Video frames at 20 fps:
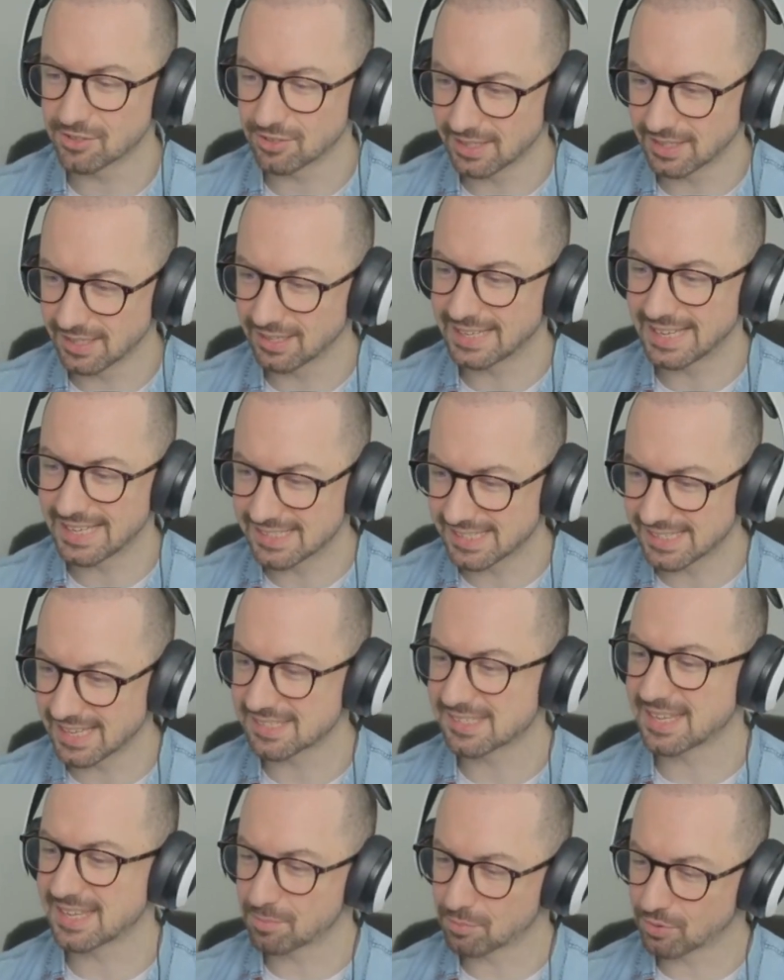or at least
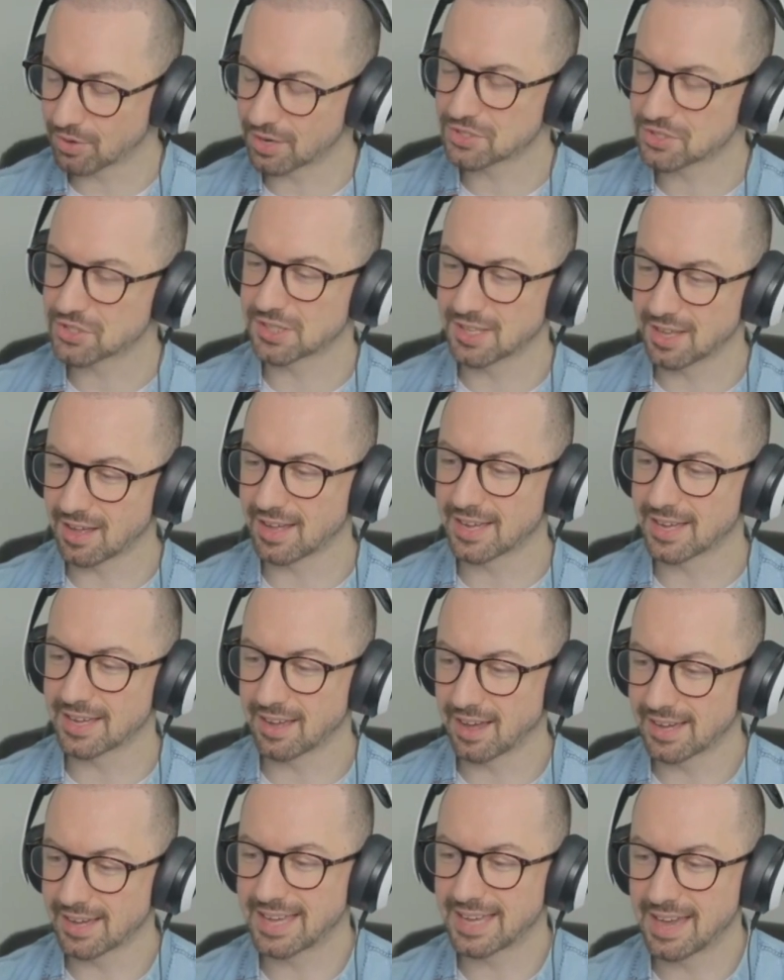that's the impression that I
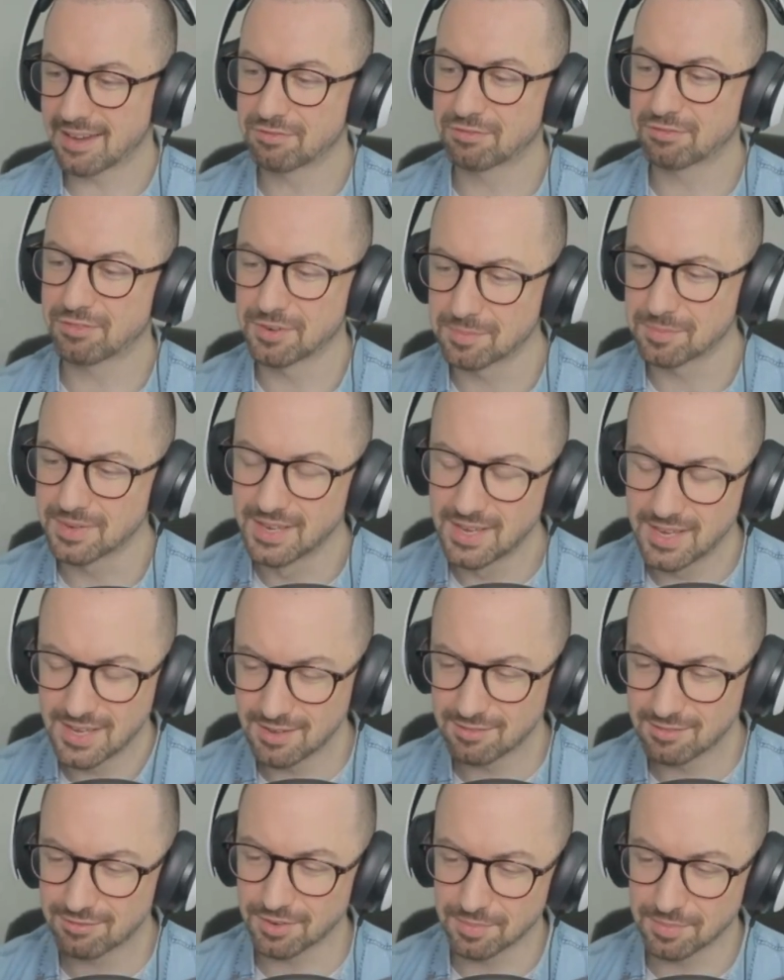I get from
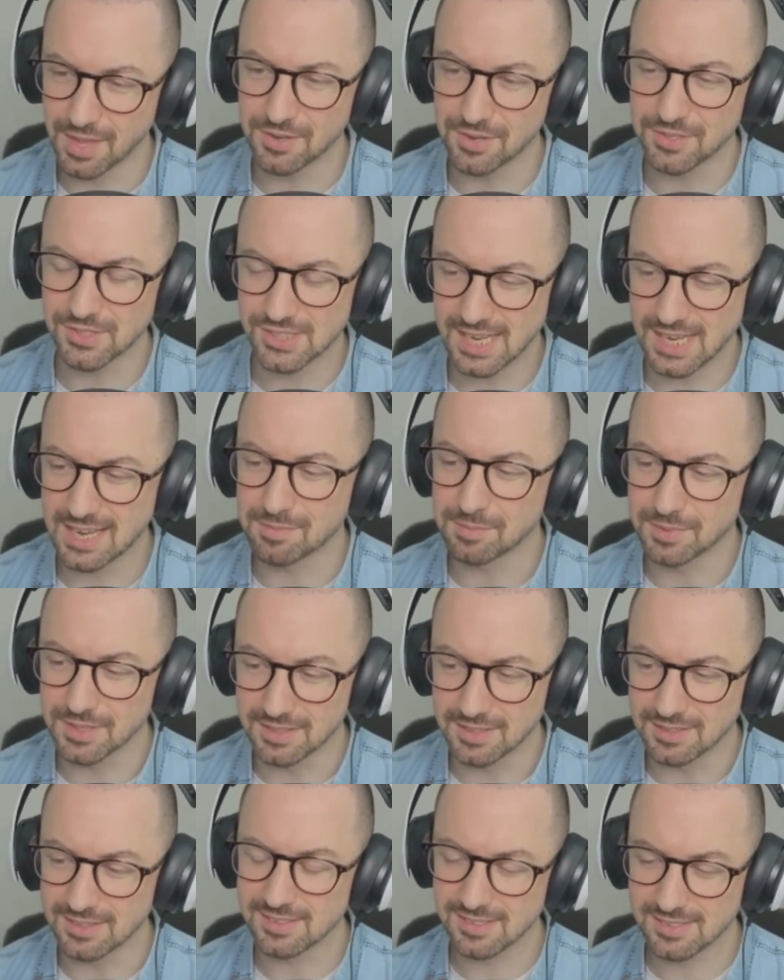from those
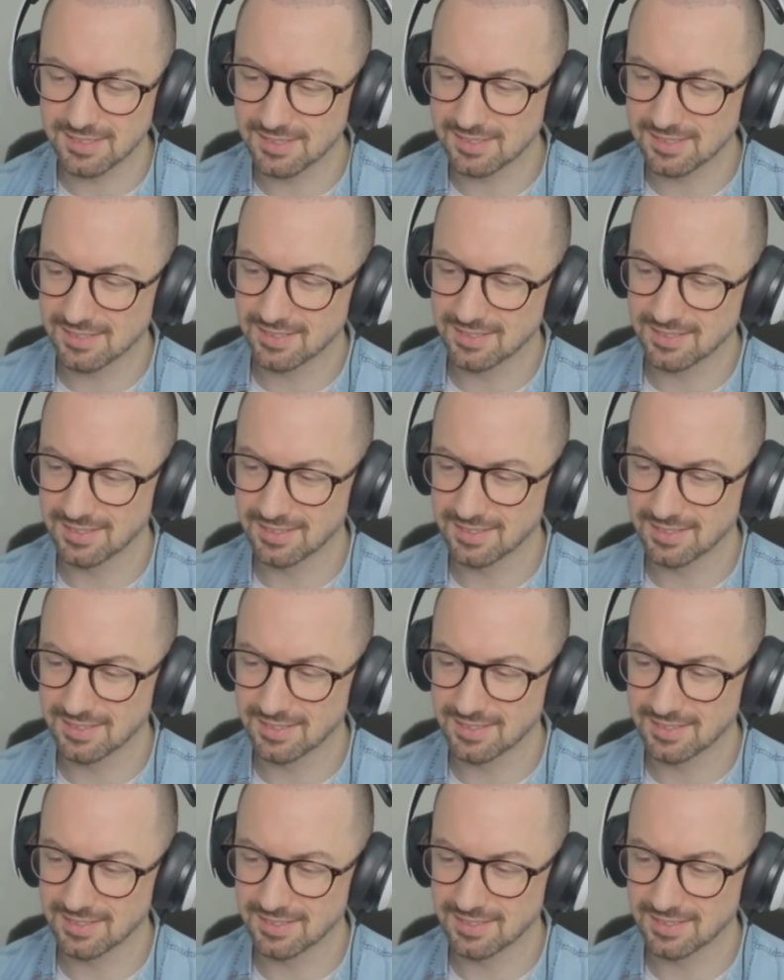statements.